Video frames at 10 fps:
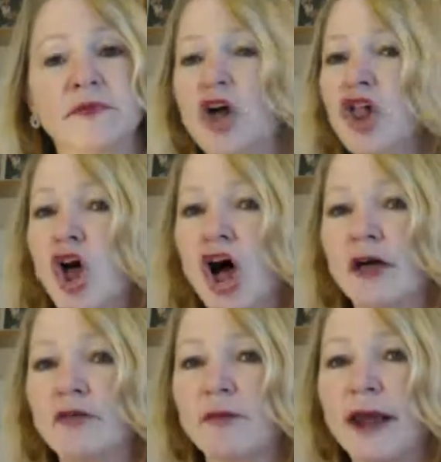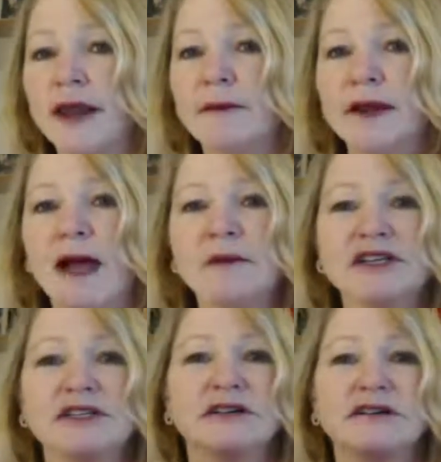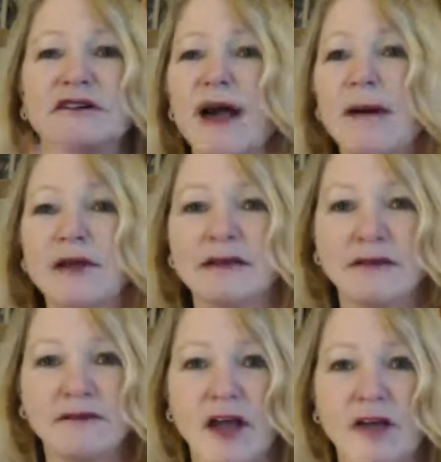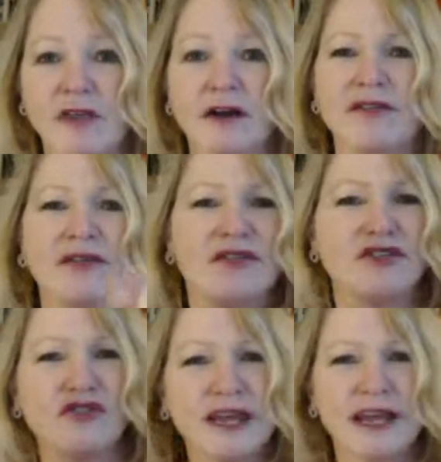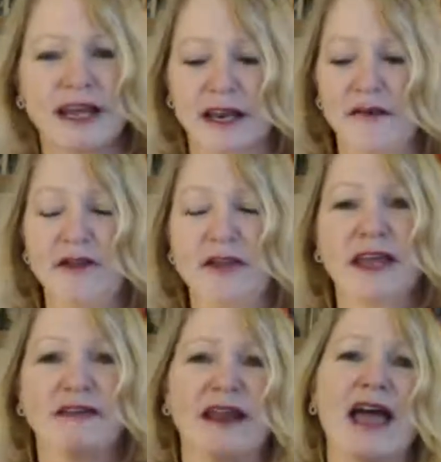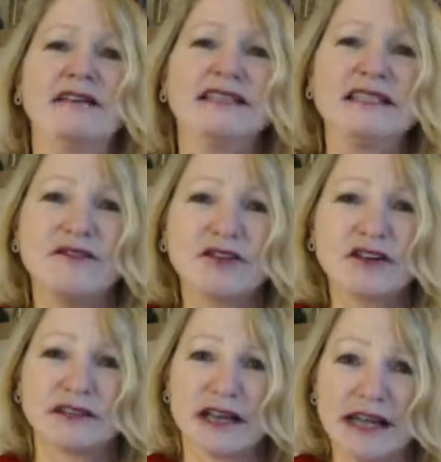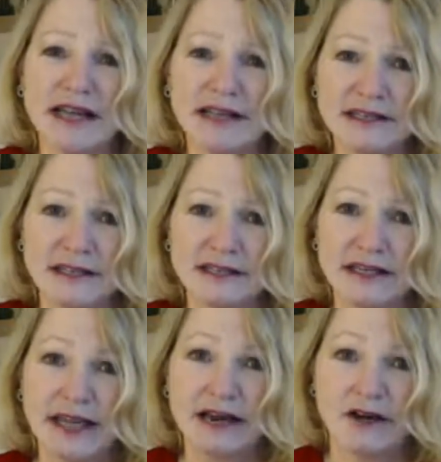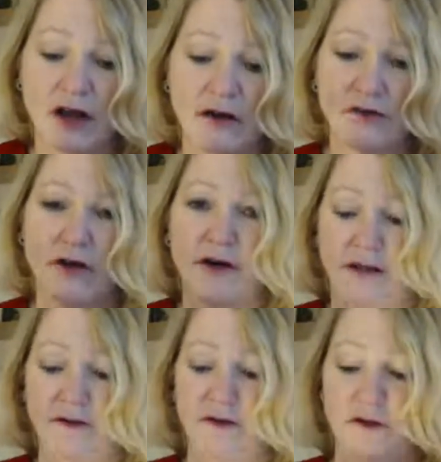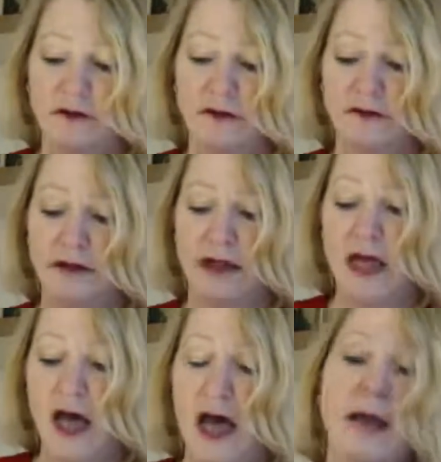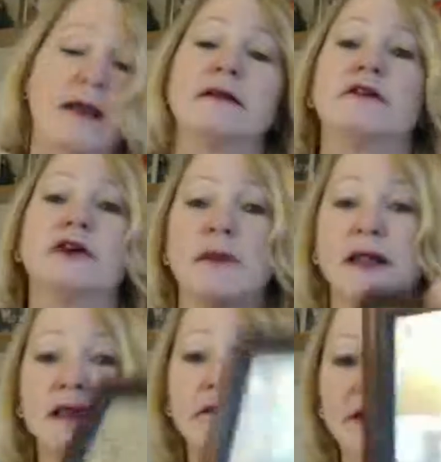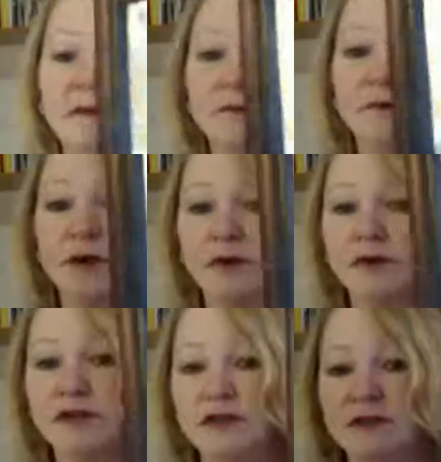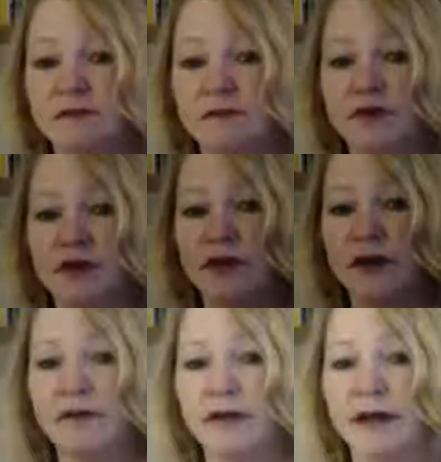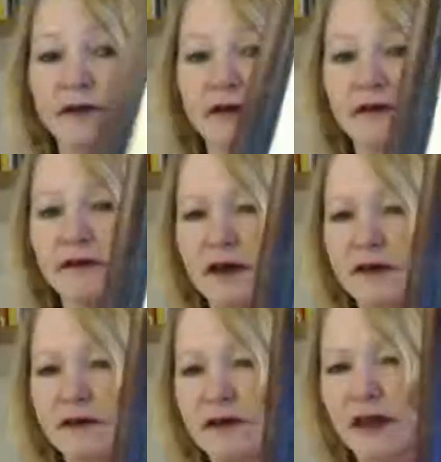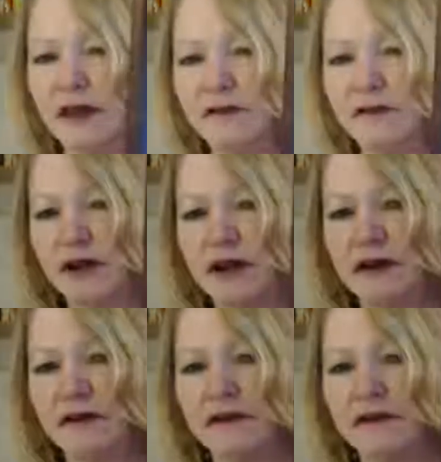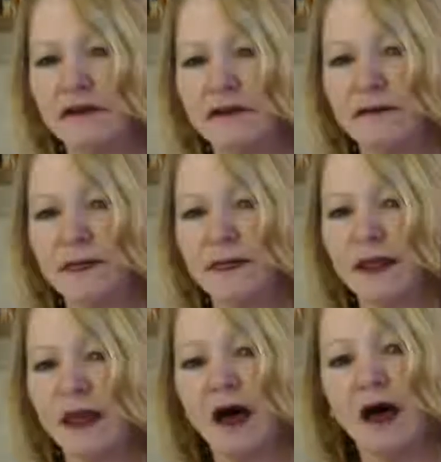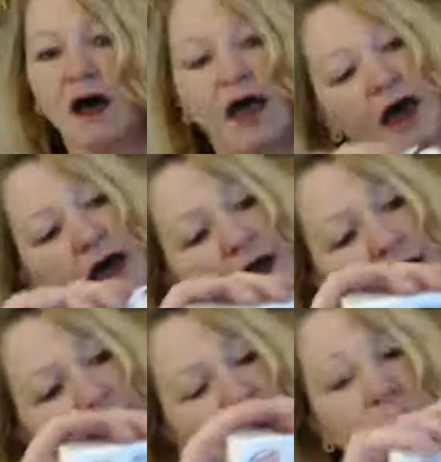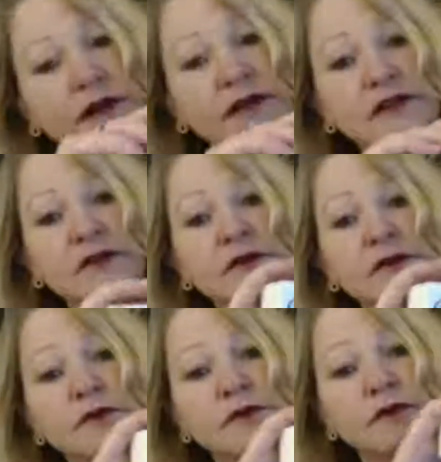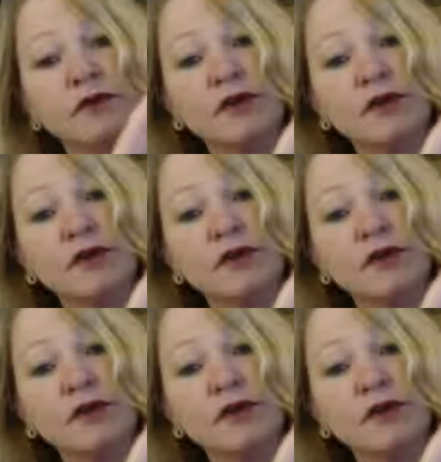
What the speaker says: cloth, right? I mean, how much crap gets left on there, and the streaking and everything else, and how difficult is it to get it off? All right, so you can see I took my lovely mirror, which is dirty, right? You can kind of see how dirty it is, and we're going to